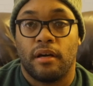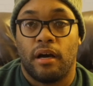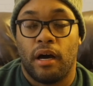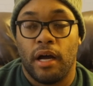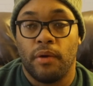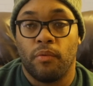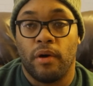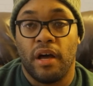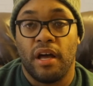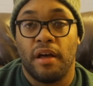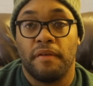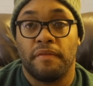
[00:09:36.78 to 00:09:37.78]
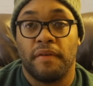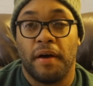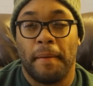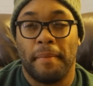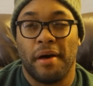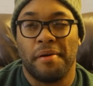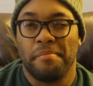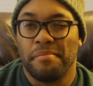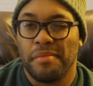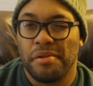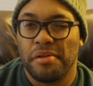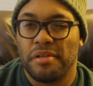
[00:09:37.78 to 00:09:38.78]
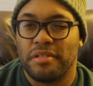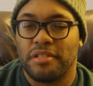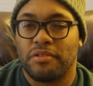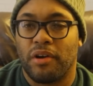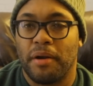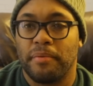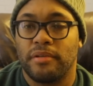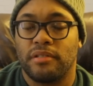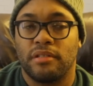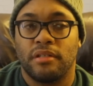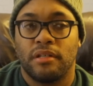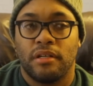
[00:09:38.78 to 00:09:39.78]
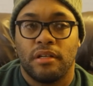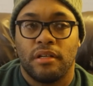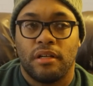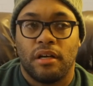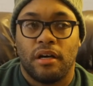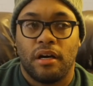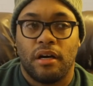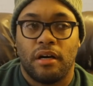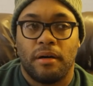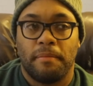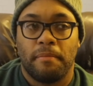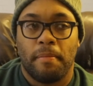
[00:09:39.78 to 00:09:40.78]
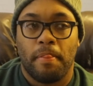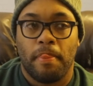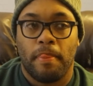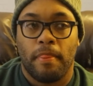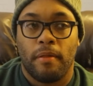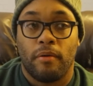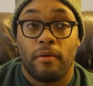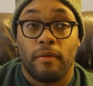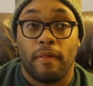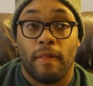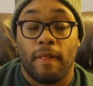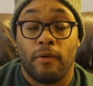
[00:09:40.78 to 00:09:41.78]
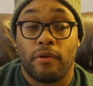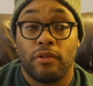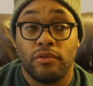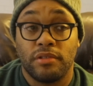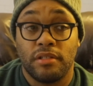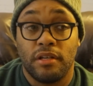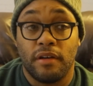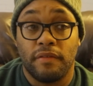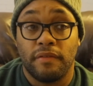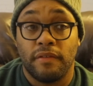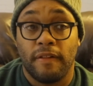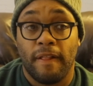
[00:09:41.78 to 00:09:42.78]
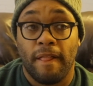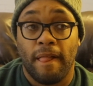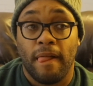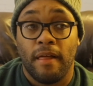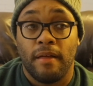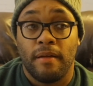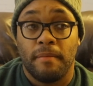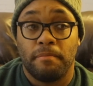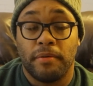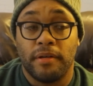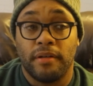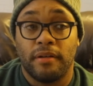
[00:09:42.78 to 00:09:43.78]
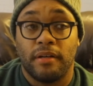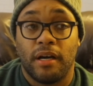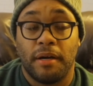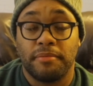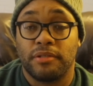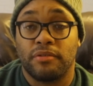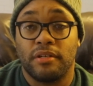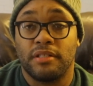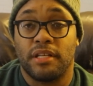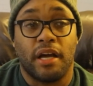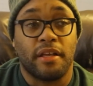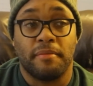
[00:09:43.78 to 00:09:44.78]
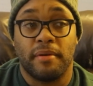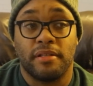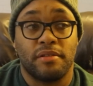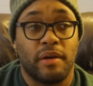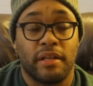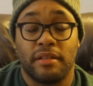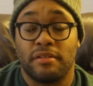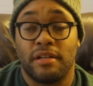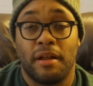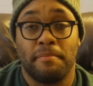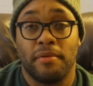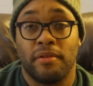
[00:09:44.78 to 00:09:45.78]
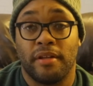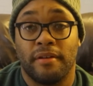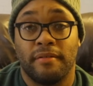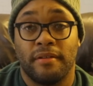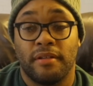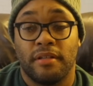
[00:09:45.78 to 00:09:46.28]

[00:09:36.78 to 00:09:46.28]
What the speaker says: I will have about a million subscribers, or close enough. But I'm just going to document till I get to that million.